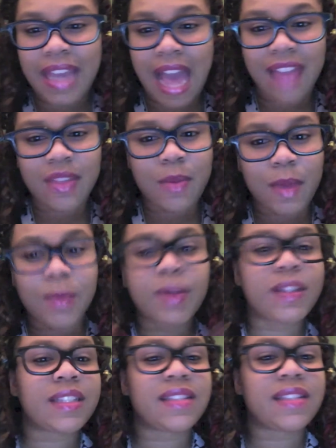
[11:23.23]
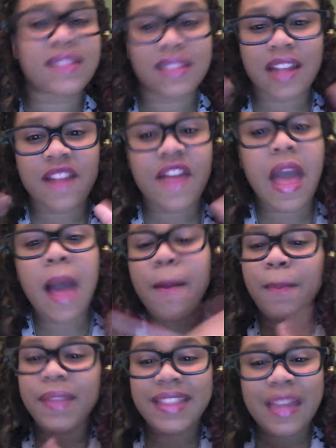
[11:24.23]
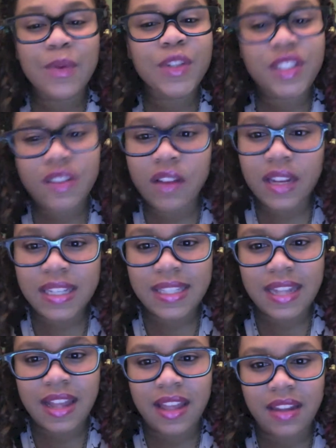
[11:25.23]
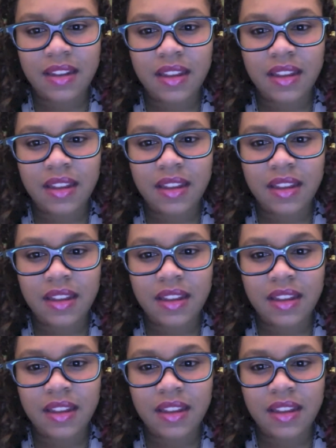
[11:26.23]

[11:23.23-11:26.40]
at the members and stuff, but they were still gonna stand.